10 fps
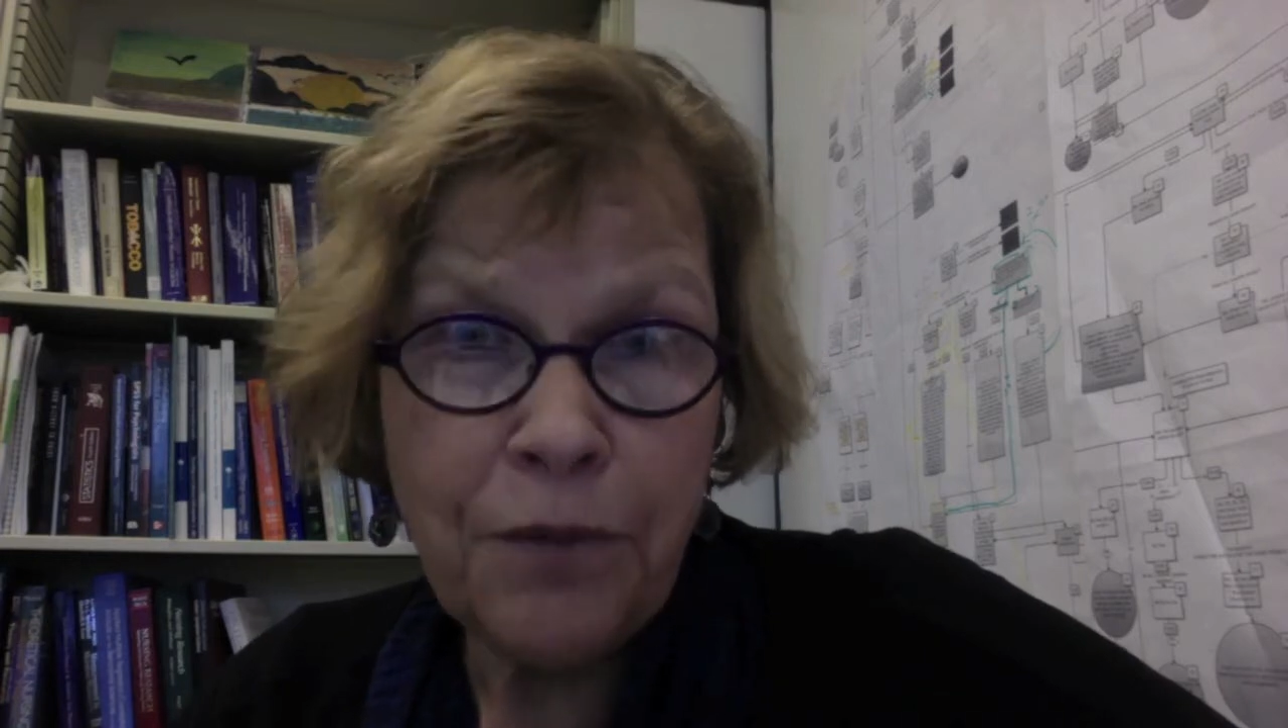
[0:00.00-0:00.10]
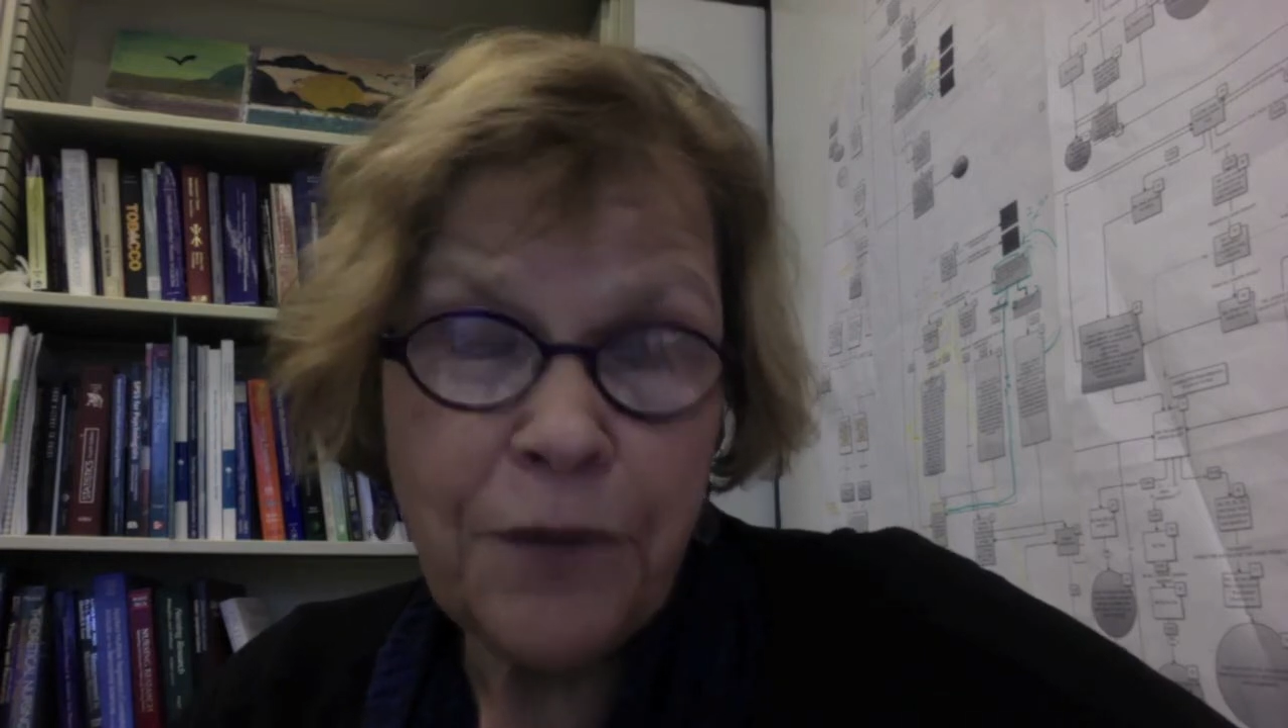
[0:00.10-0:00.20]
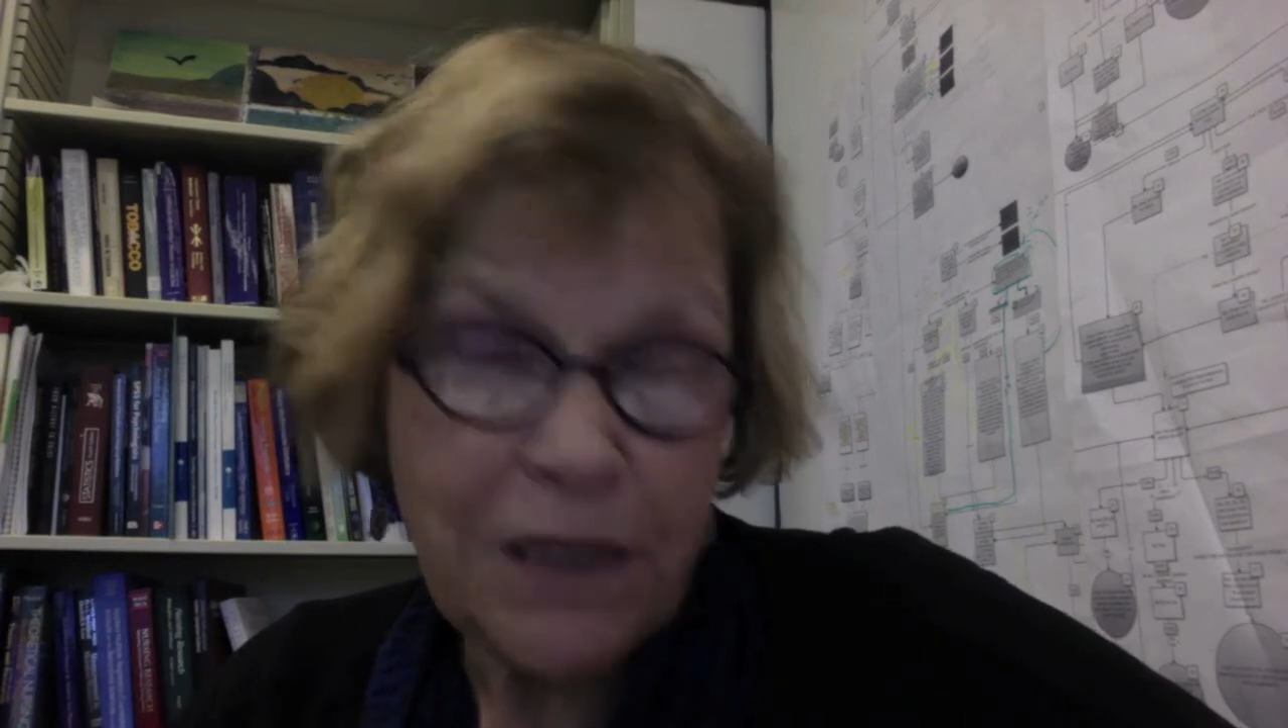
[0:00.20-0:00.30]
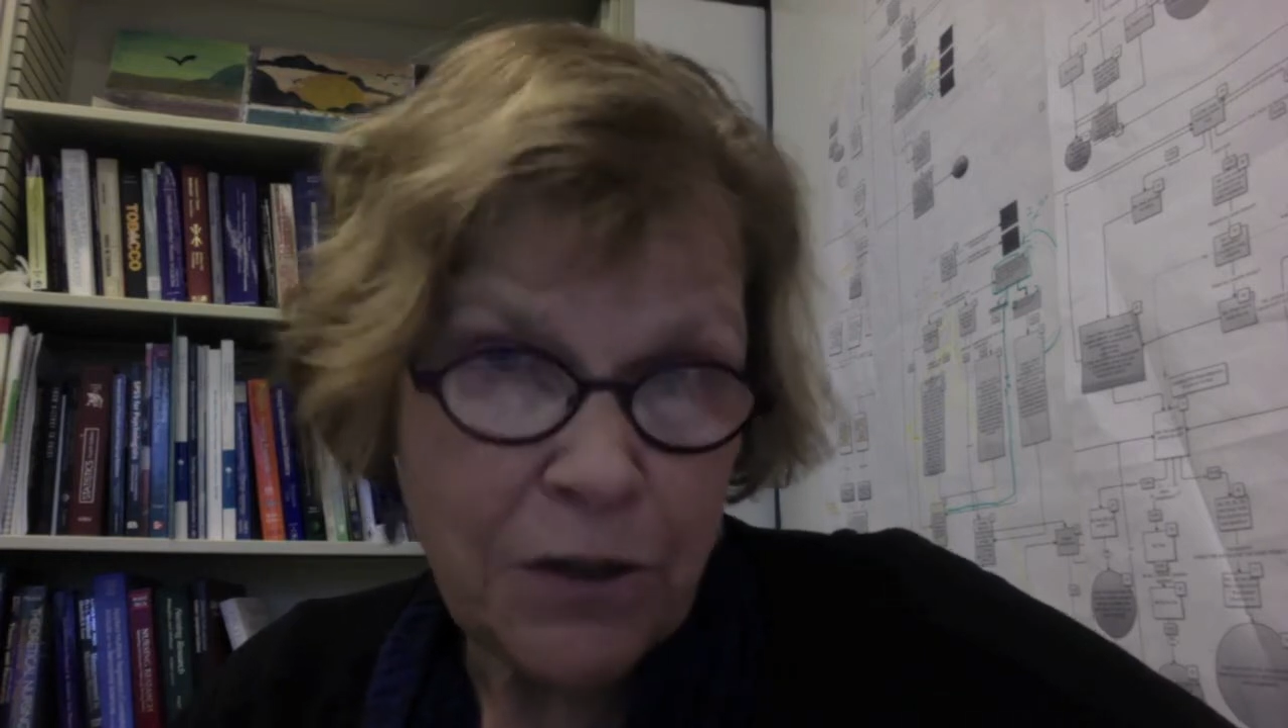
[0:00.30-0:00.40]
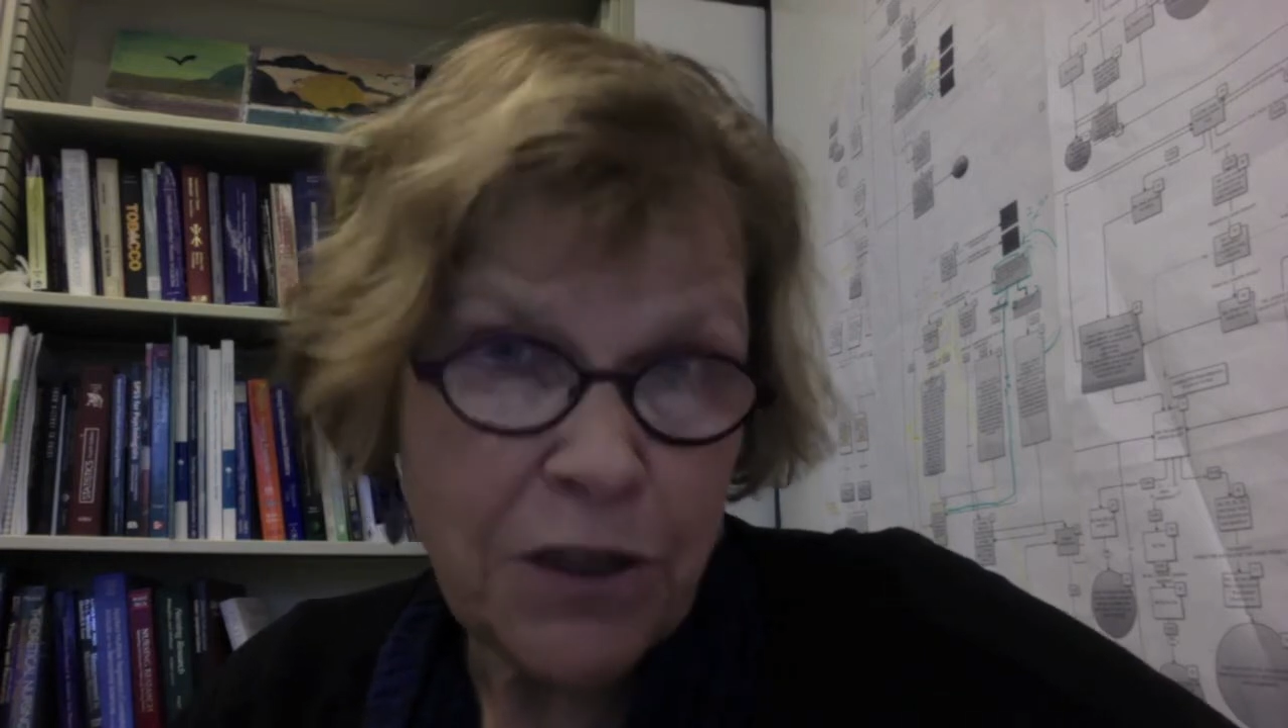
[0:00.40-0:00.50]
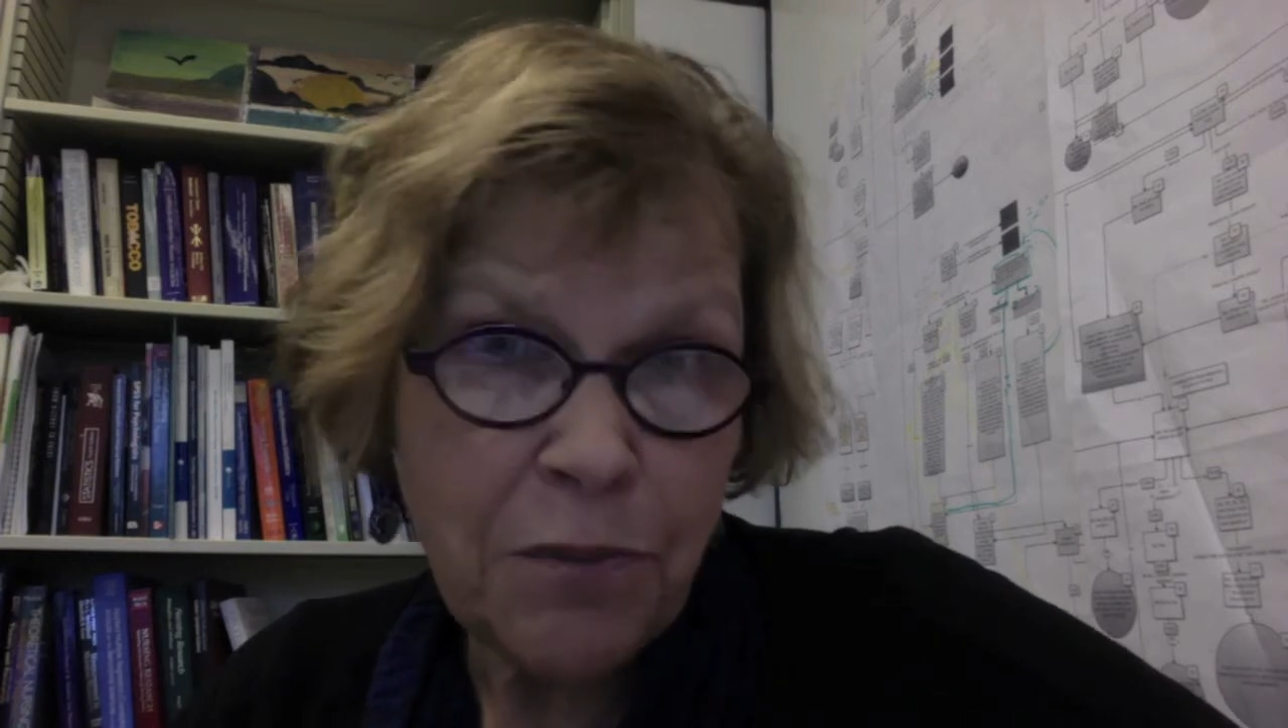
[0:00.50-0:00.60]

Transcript: Research